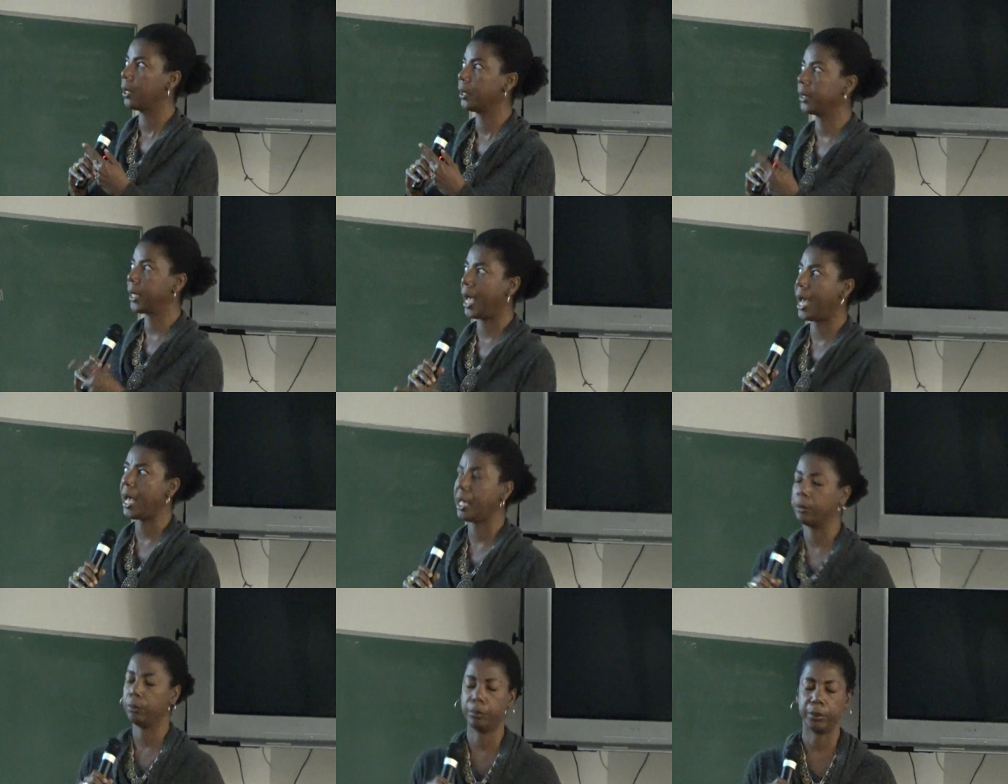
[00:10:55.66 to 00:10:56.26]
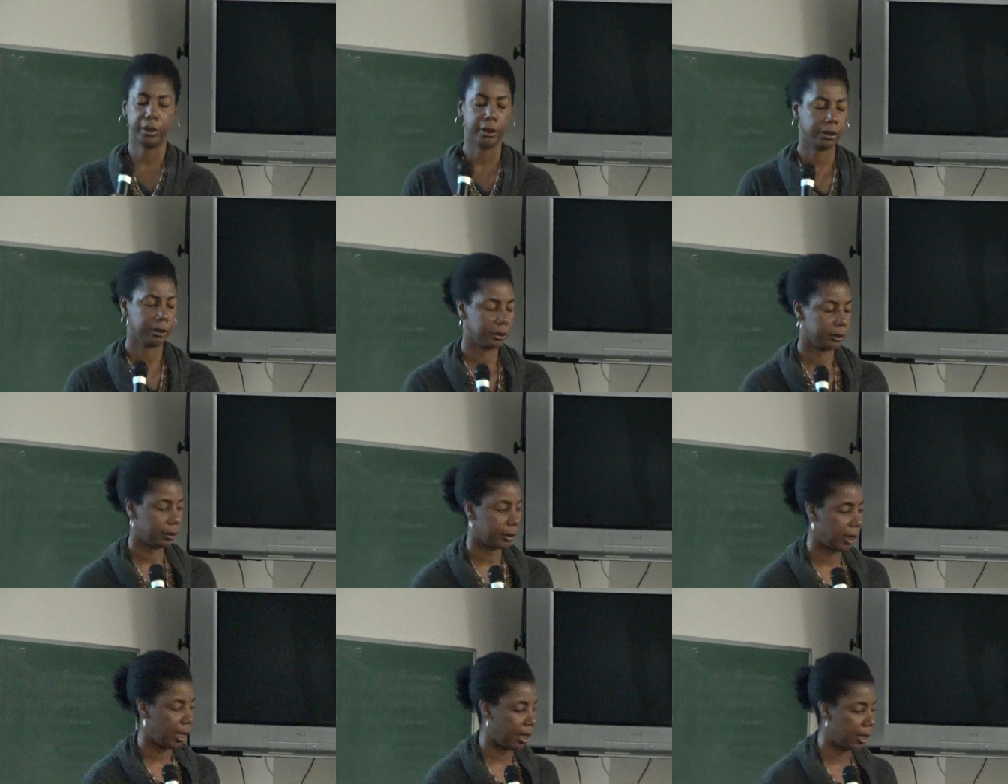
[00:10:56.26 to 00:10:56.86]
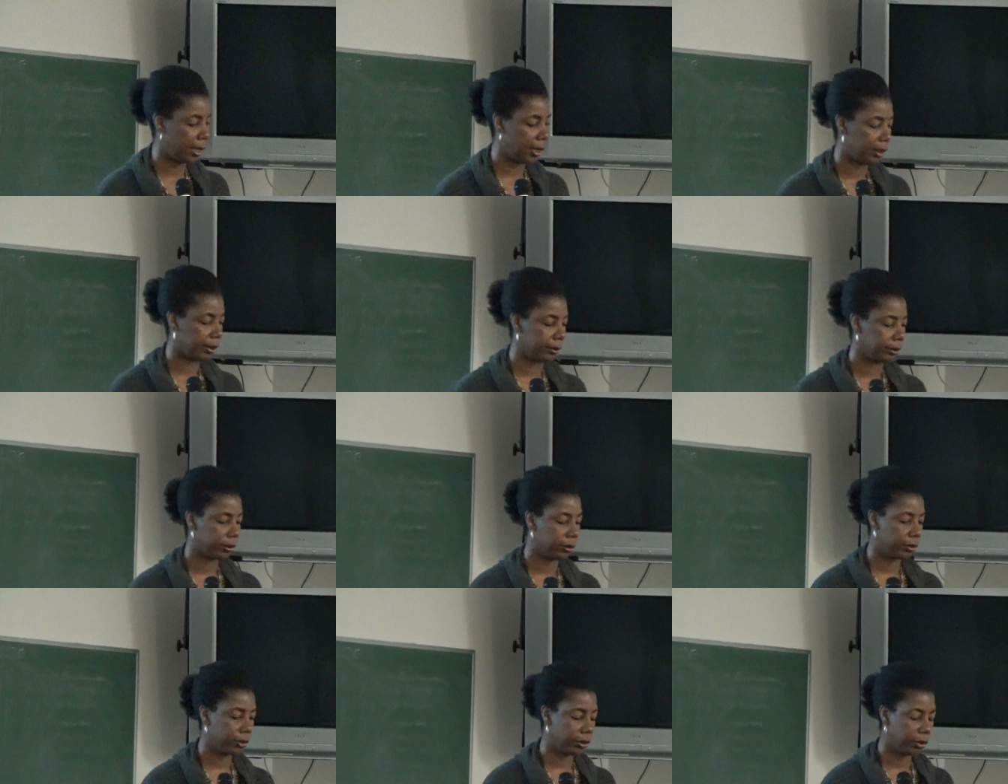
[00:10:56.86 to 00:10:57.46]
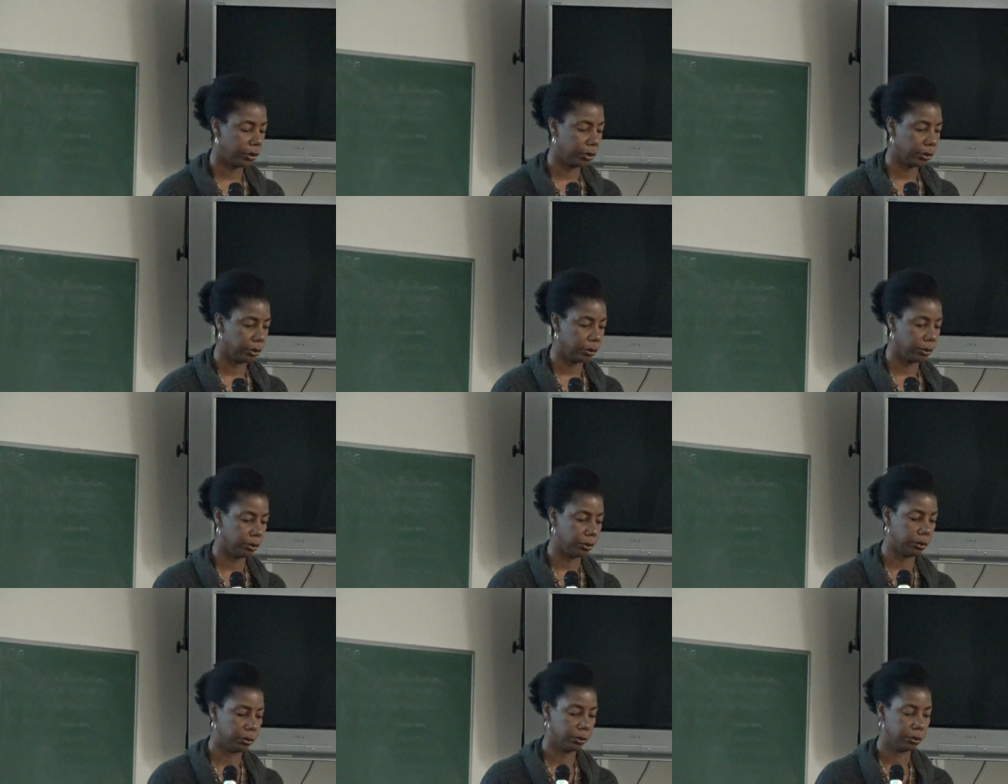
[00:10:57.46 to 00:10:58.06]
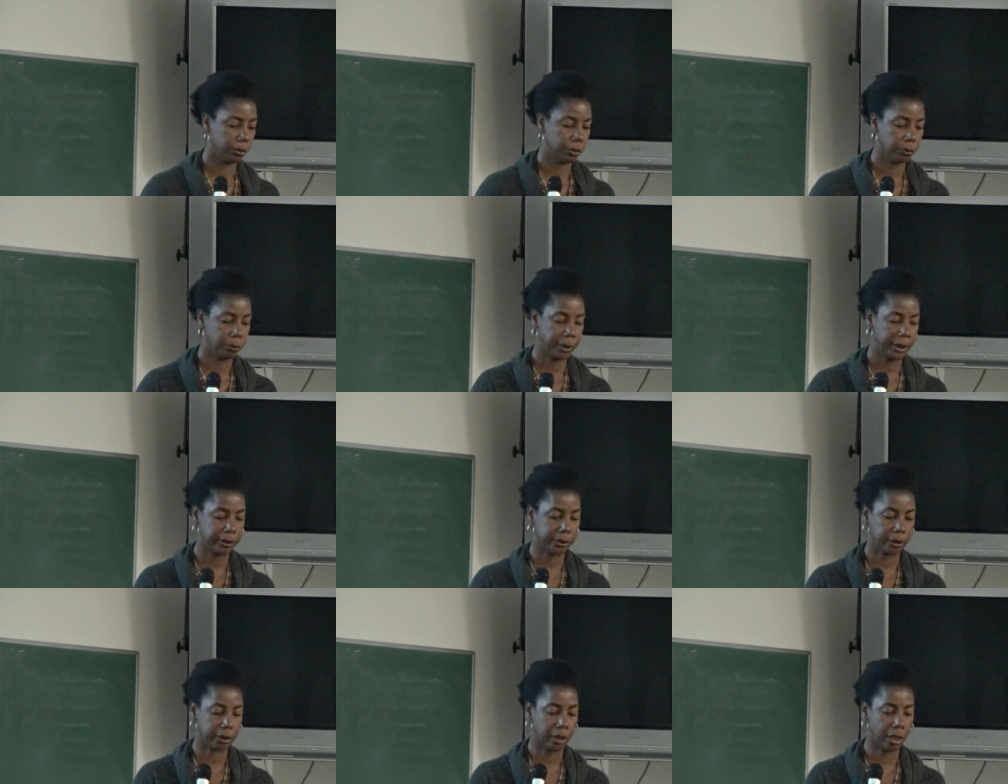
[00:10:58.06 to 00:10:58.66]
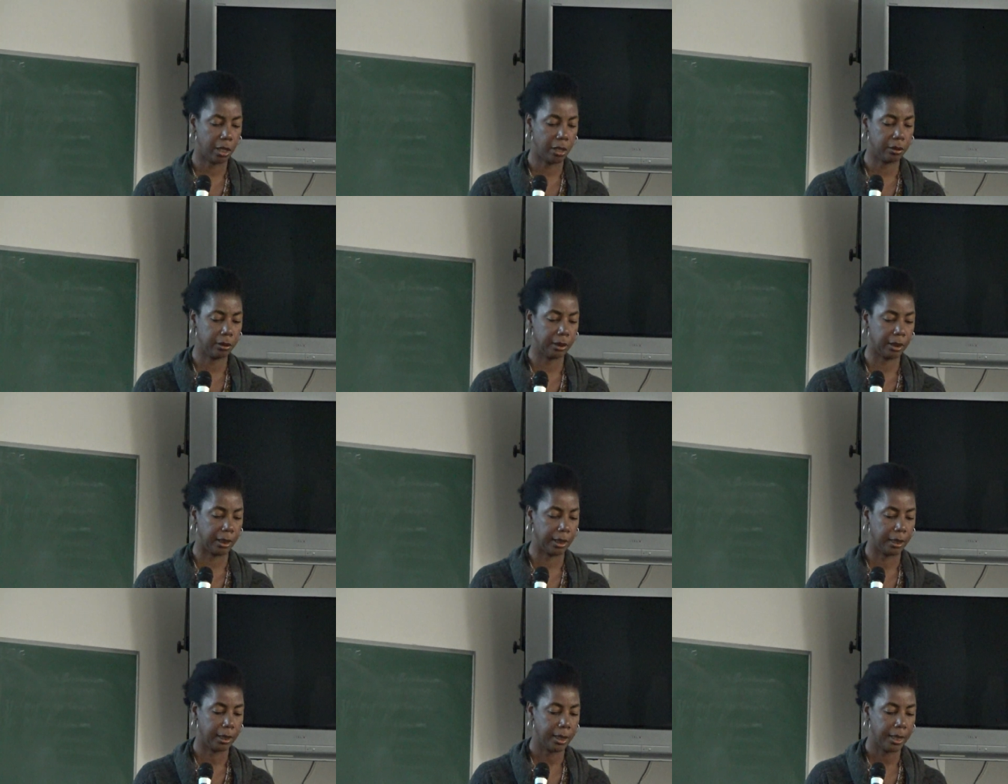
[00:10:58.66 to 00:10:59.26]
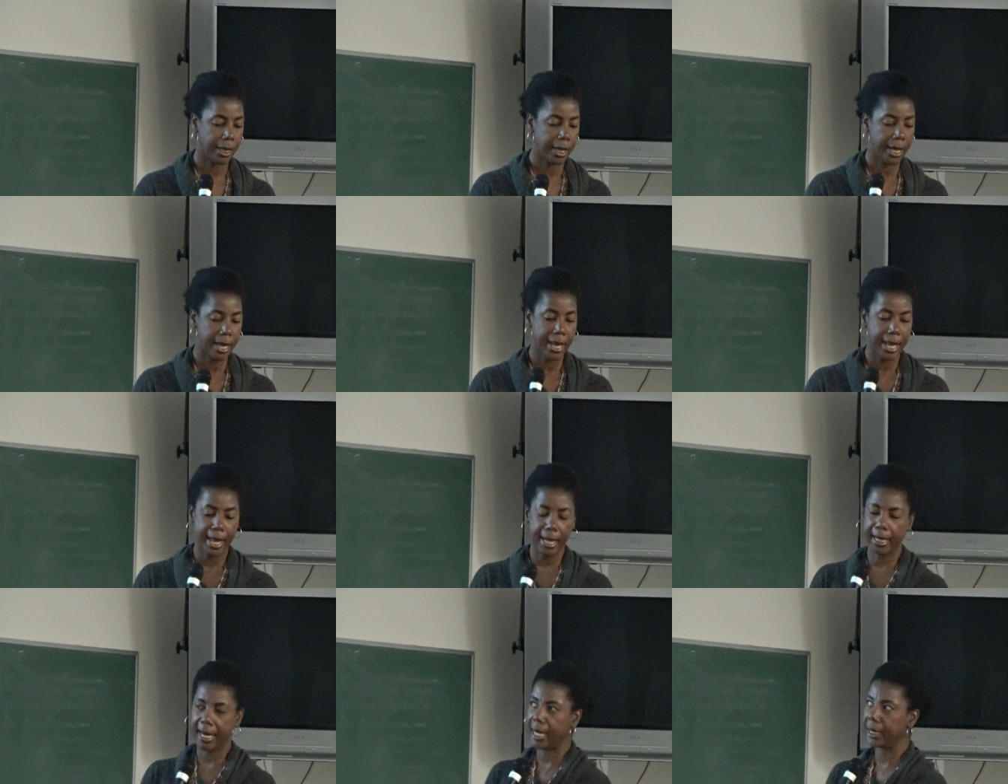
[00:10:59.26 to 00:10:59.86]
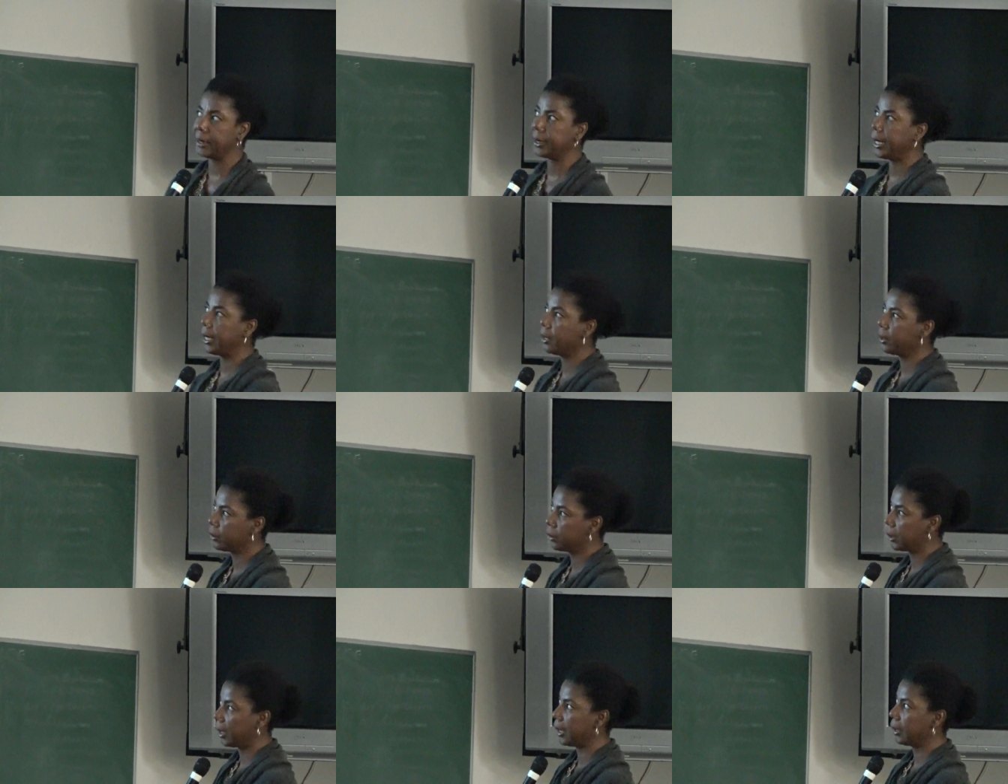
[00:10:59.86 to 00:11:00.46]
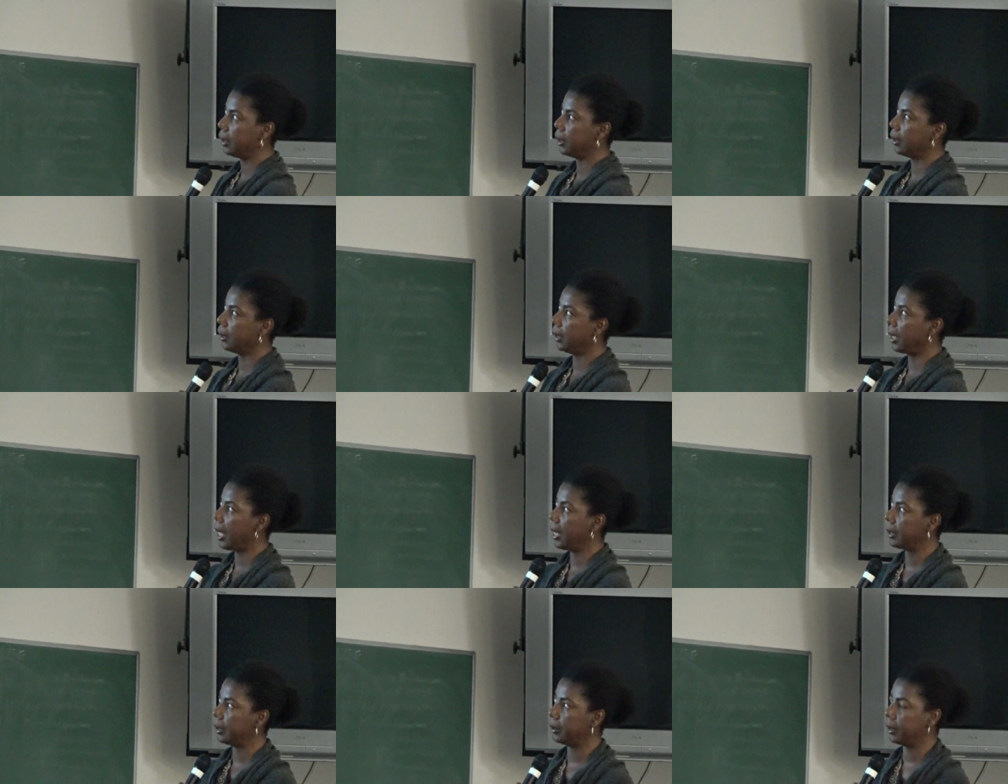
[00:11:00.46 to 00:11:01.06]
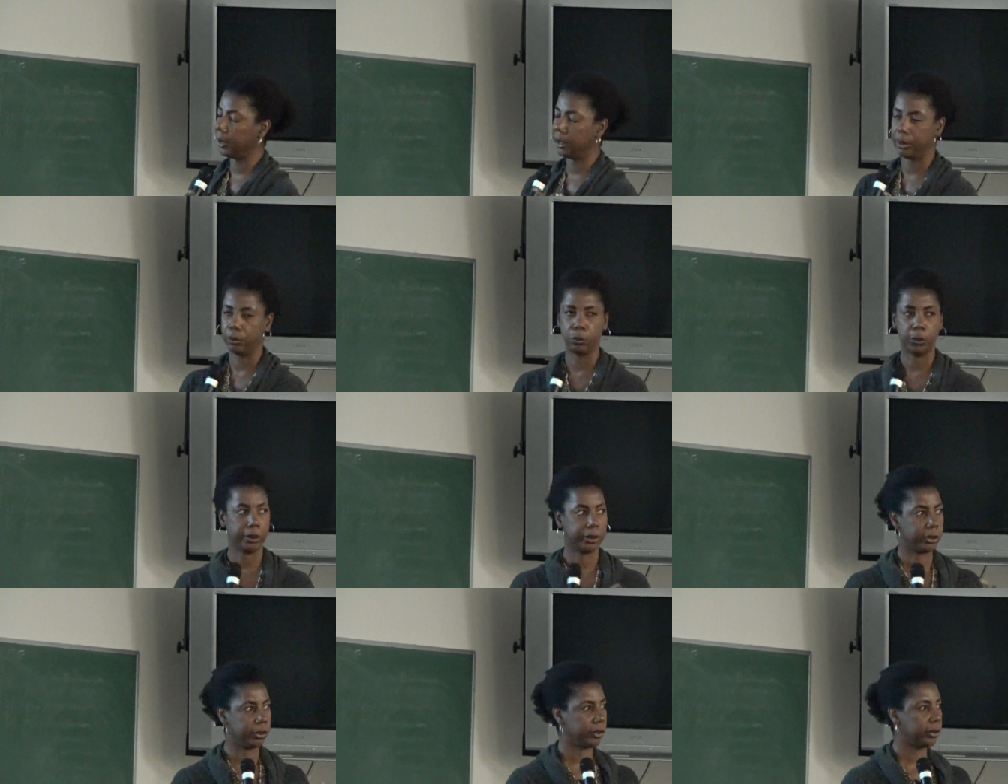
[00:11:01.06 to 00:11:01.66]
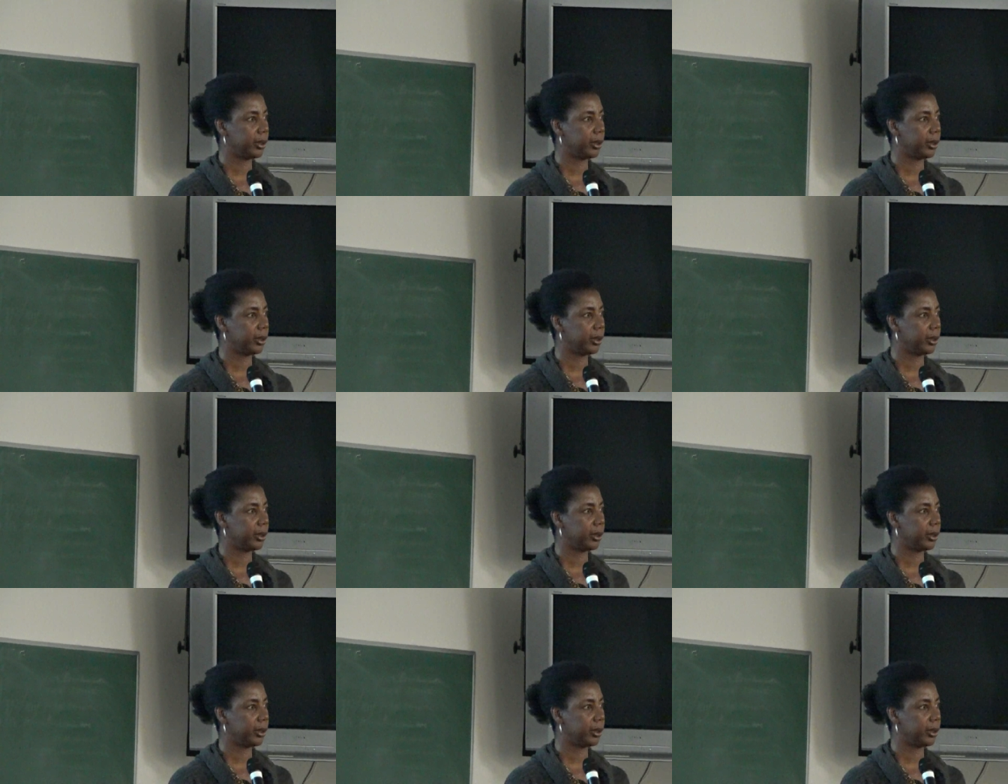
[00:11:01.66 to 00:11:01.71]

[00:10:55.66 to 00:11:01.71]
guidebook uh, to Pensacola, and I dare say that a lot of the, what you